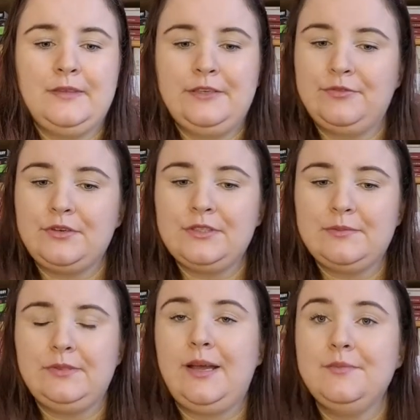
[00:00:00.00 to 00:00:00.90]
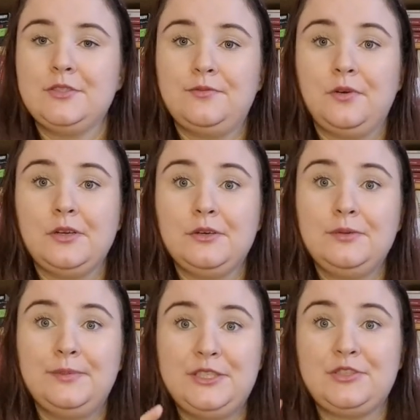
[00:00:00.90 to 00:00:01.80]
difficult sometimes to follow
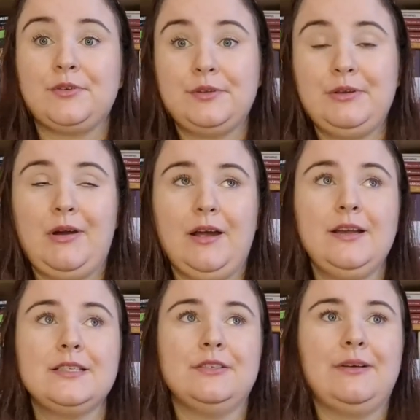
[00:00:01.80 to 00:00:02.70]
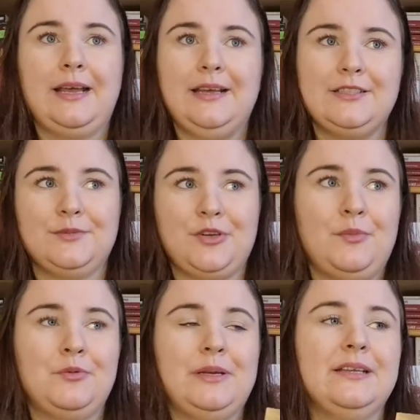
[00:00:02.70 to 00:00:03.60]
in which story you are so i had some
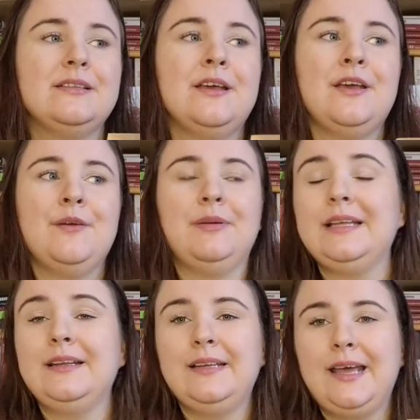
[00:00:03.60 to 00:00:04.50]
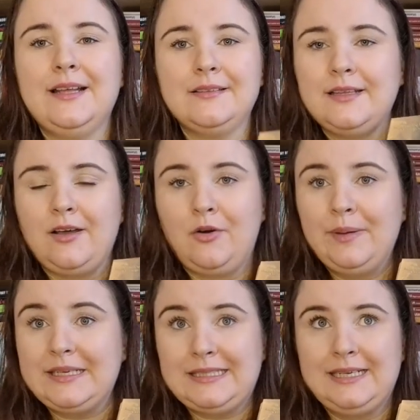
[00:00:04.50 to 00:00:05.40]
trouble with it but then in the end it all
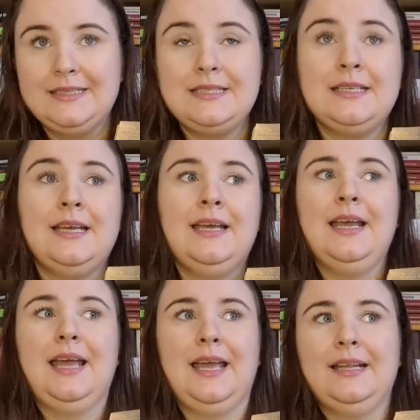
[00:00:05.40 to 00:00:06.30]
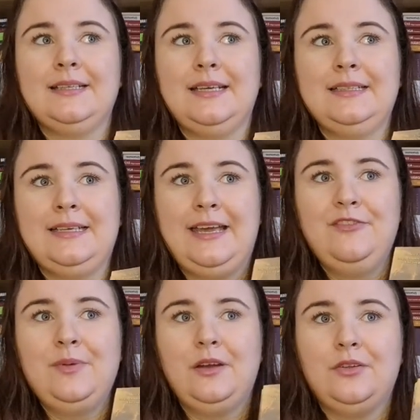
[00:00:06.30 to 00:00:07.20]
makes sense and it
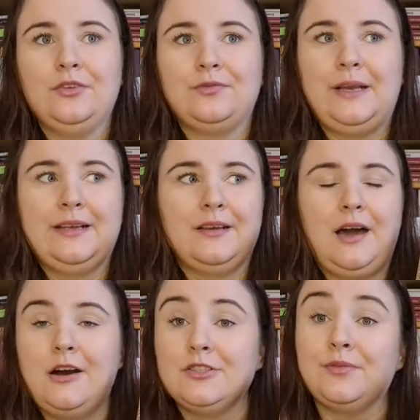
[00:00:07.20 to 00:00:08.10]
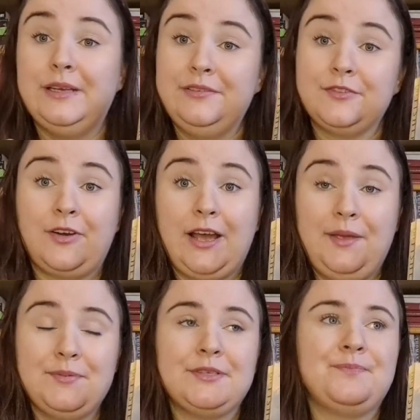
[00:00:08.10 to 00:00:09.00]
gave me a lot of like house of leaves
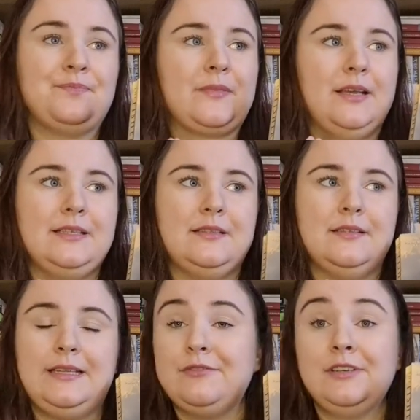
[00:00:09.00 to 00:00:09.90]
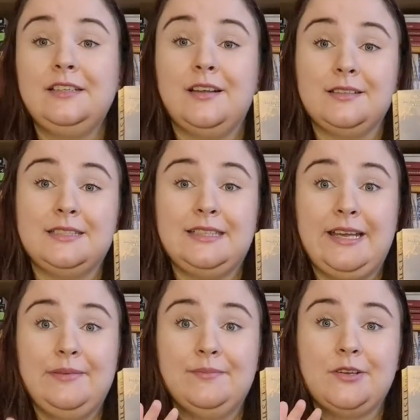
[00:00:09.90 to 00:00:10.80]
vibes it's definitely not the
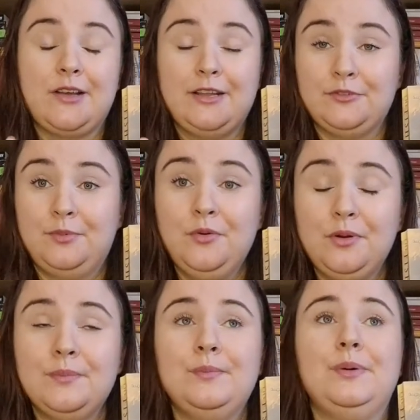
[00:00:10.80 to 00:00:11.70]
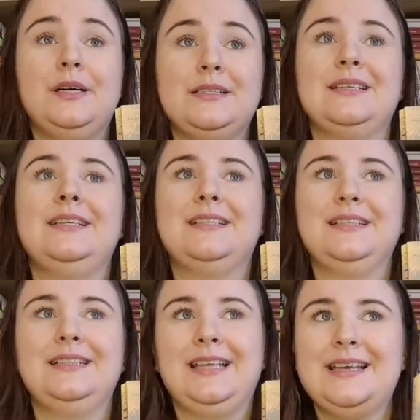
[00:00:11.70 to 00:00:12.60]
same kind of book but it,
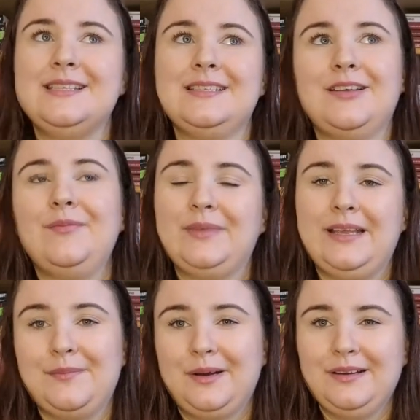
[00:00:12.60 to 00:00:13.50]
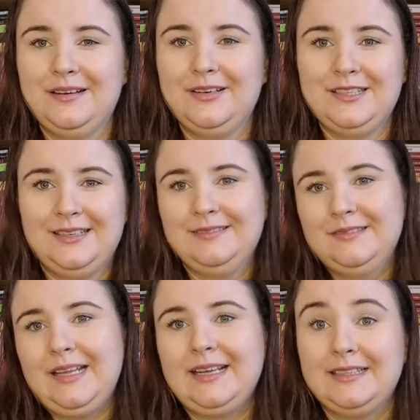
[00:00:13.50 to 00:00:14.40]
it has something uh,
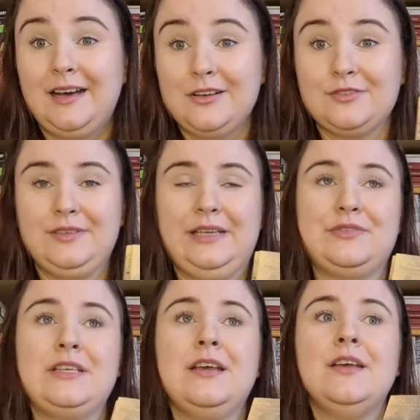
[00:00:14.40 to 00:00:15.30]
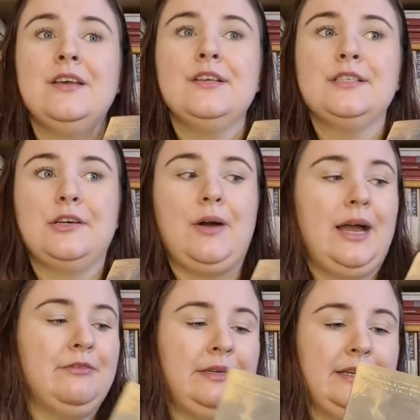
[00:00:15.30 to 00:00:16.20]
like the house of leaves so
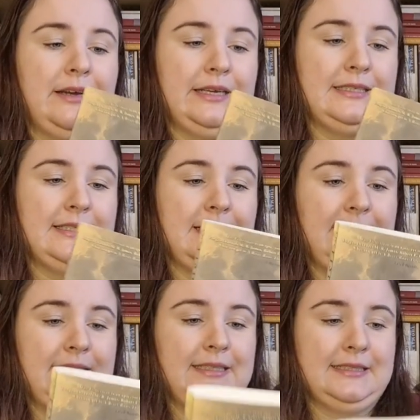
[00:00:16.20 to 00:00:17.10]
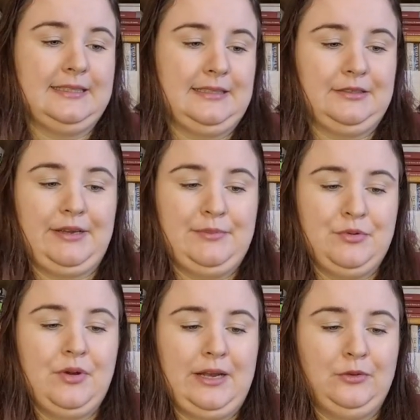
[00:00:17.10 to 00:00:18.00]
I really liked it. I think it's a great
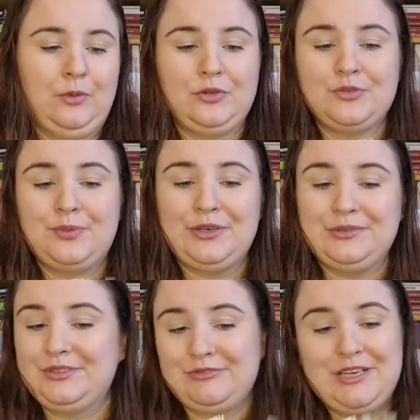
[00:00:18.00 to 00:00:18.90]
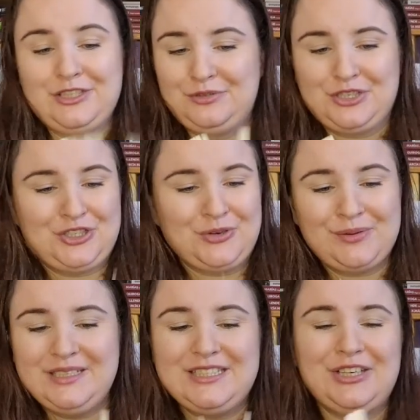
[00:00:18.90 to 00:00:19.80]
book. I don't want to spoil the rest of the
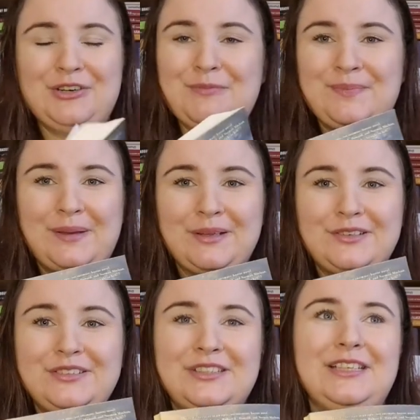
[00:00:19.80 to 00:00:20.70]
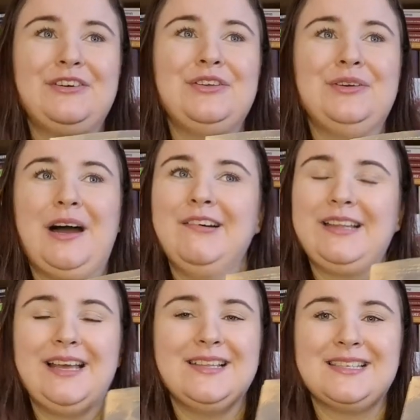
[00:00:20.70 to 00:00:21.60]
story, so I'm not going to tell you how it
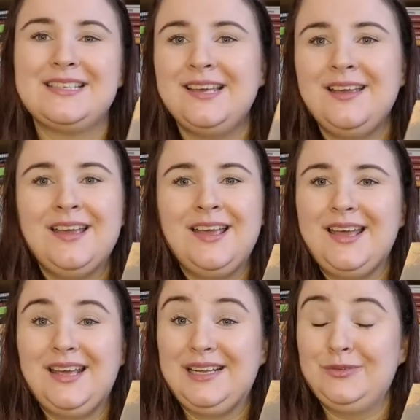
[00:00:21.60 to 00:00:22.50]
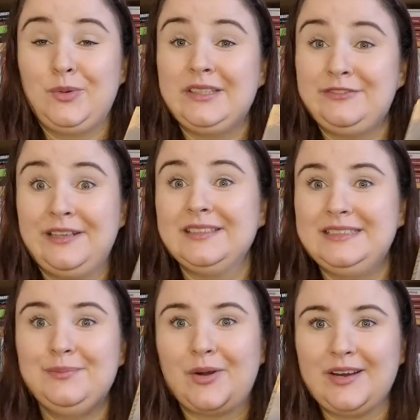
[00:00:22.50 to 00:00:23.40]
ends and what the
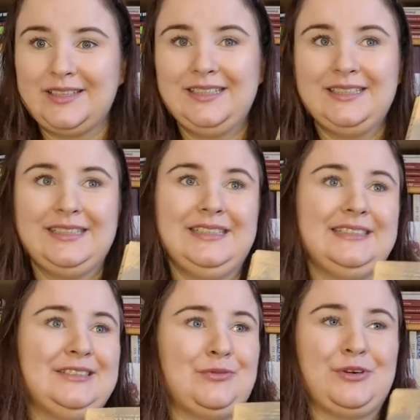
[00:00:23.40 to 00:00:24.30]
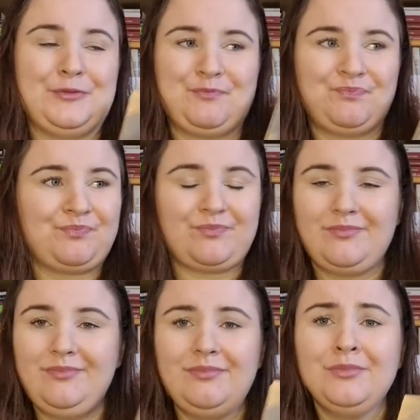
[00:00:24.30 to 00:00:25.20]
fantasy part in it is or
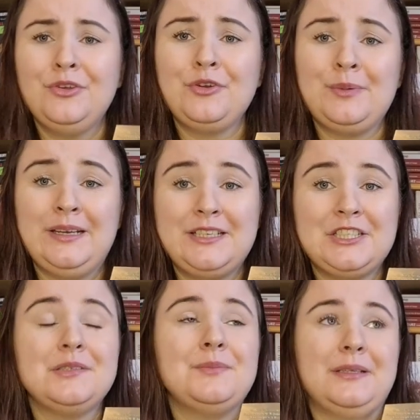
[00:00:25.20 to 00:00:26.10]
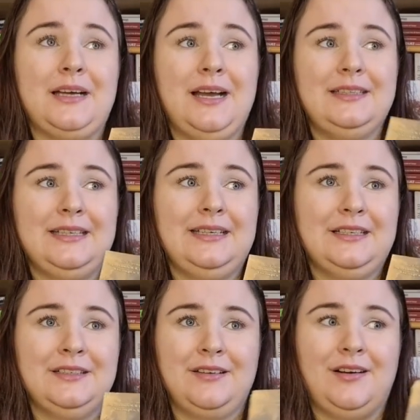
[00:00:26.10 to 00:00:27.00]
the urban legend. But I
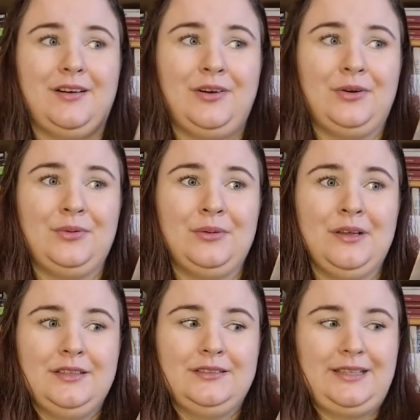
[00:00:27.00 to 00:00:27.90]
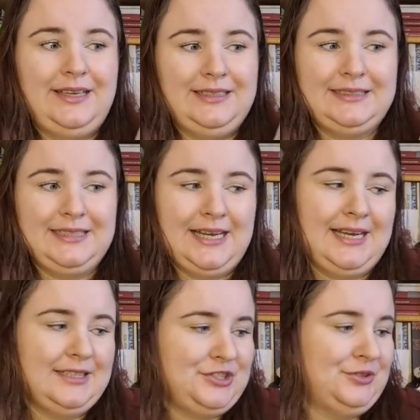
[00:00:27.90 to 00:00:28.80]
think all things
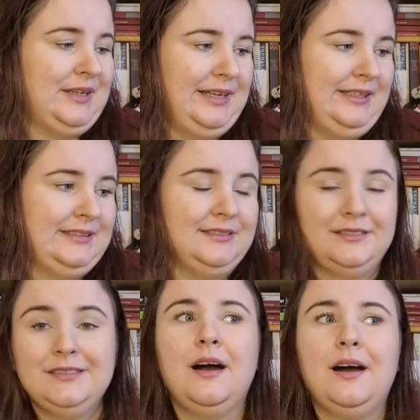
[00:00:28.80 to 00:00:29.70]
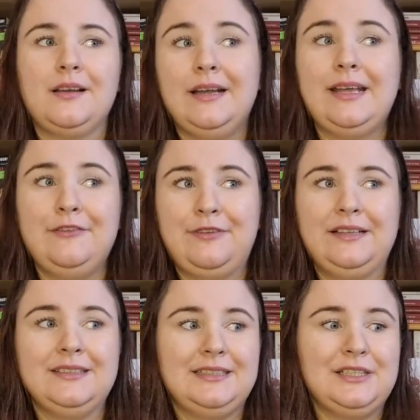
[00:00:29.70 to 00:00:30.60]
that John Langan uh, kind of
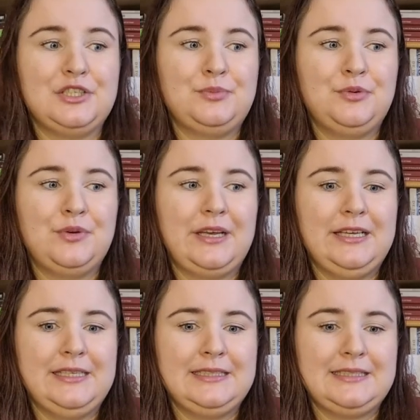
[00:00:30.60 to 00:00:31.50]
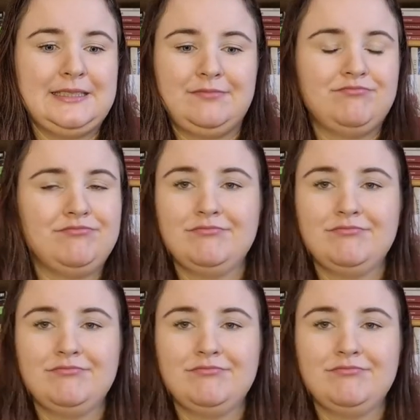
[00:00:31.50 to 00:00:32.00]
invented in this book is